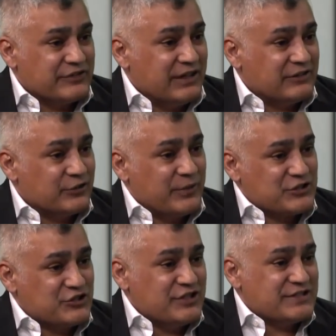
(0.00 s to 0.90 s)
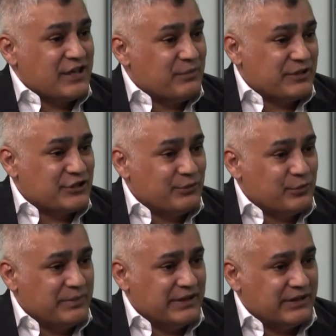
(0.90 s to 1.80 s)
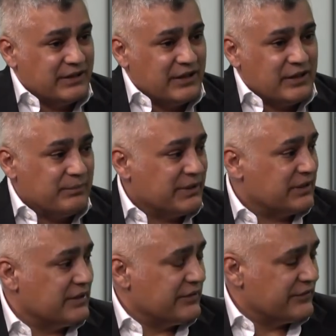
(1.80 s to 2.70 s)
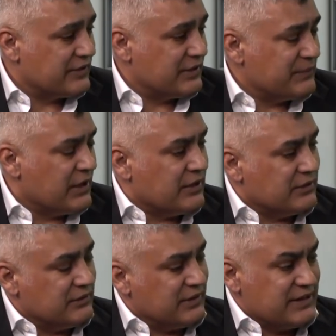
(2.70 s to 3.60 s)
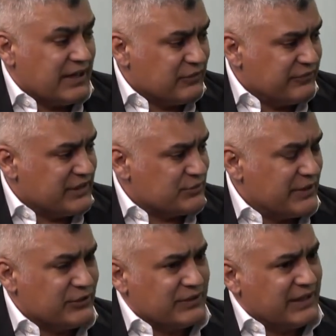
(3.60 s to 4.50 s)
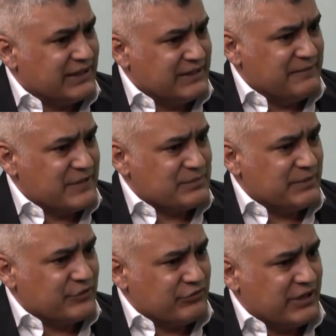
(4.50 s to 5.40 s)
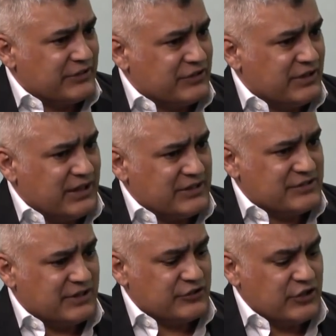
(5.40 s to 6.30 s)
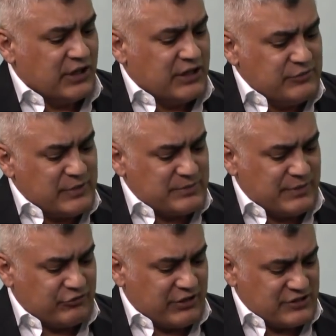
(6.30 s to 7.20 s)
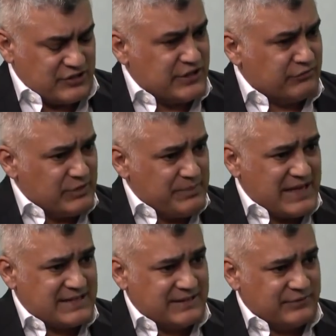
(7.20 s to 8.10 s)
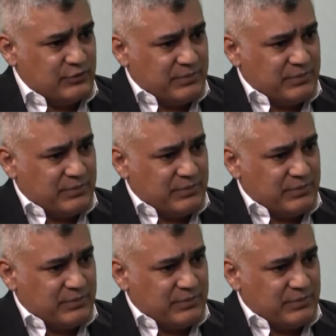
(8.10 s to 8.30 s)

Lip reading: Now, the question is how much it will be. Because the other thing is we're not like an investment trust as such. Investment trusts are generally passive.